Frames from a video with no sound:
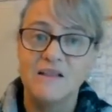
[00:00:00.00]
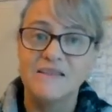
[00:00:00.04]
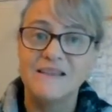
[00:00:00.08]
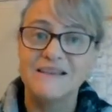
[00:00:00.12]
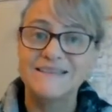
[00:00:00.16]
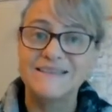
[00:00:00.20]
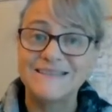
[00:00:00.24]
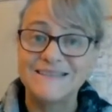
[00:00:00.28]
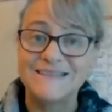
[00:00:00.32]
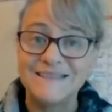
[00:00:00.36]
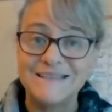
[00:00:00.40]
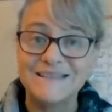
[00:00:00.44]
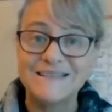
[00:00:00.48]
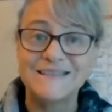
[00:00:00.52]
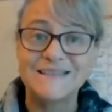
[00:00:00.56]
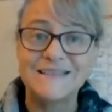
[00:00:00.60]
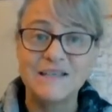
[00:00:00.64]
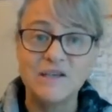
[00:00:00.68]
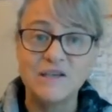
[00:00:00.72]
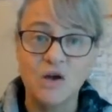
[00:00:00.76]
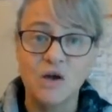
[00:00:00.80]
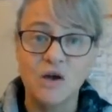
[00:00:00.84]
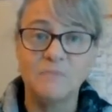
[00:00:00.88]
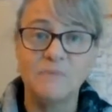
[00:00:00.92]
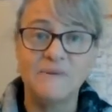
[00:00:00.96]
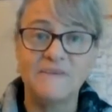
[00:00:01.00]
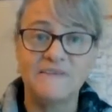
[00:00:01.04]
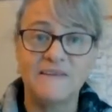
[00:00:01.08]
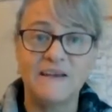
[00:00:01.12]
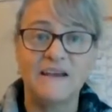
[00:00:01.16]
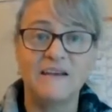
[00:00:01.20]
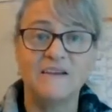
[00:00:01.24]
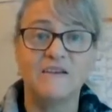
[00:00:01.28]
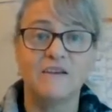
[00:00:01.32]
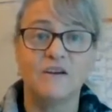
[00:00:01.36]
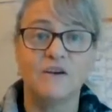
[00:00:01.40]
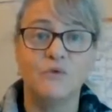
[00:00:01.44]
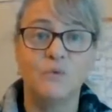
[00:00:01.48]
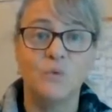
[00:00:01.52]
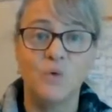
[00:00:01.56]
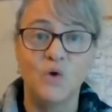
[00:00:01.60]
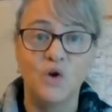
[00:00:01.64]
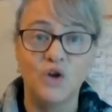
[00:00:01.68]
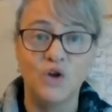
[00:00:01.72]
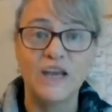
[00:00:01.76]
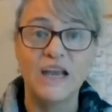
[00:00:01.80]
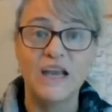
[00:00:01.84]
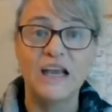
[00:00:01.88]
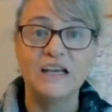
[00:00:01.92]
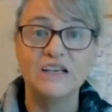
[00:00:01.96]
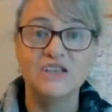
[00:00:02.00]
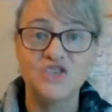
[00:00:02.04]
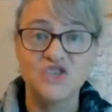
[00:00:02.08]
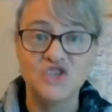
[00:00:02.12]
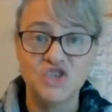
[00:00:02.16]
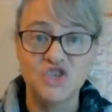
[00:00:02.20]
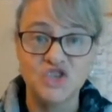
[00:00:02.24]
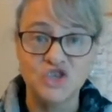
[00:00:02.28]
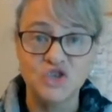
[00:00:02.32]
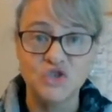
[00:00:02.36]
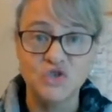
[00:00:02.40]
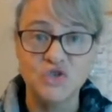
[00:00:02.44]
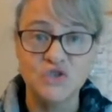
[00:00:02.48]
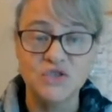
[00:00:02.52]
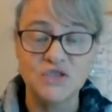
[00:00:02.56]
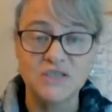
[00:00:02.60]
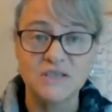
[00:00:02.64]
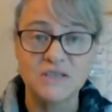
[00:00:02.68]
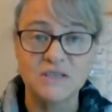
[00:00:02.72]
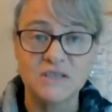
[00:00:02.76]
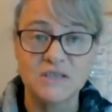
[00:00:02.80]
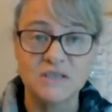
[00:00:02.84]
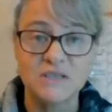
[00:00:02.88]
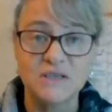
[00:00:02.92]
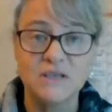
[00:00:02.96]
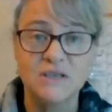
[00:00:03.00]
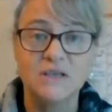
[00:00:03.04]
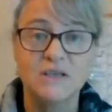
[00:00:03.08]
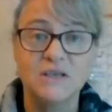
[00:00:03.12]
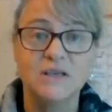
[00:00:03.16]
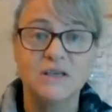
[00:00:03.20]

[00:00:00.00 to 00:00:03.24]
that 69% of working students